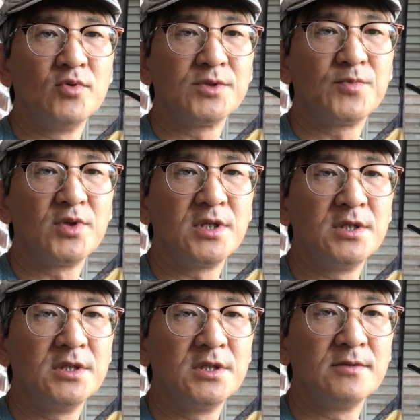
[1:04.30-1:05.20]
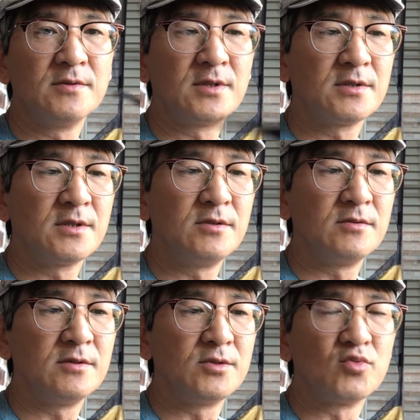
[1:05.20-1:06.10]
is pretty good.
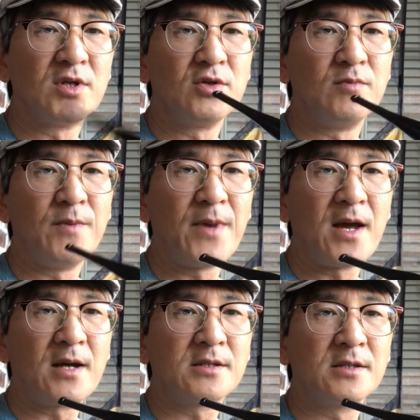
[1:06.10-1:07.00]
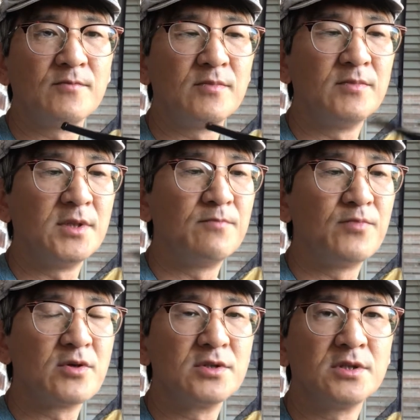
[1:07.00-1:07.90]
It's ready to be packed, and it
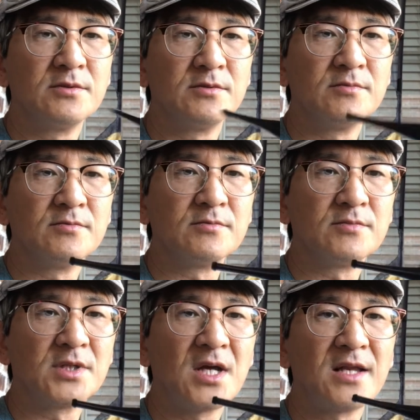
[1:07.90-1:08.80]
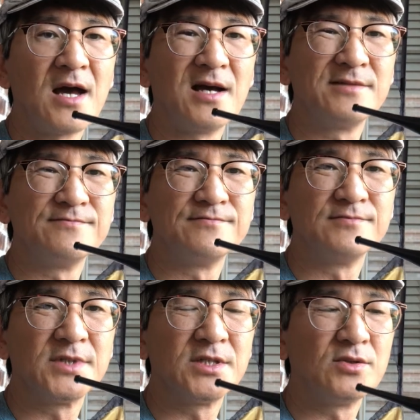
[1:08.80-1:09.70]
burns kind of hot,
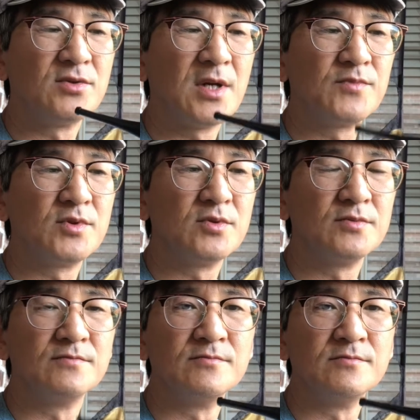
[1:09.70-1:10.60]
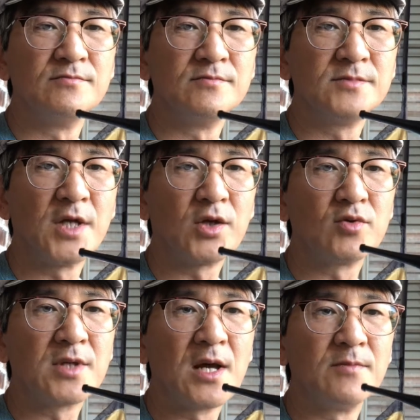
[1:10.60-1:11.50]
so have to take your
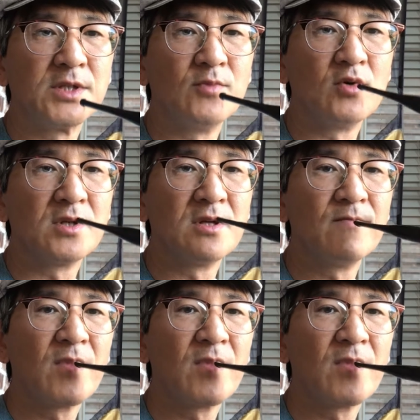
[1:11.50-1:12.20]
time smoking it.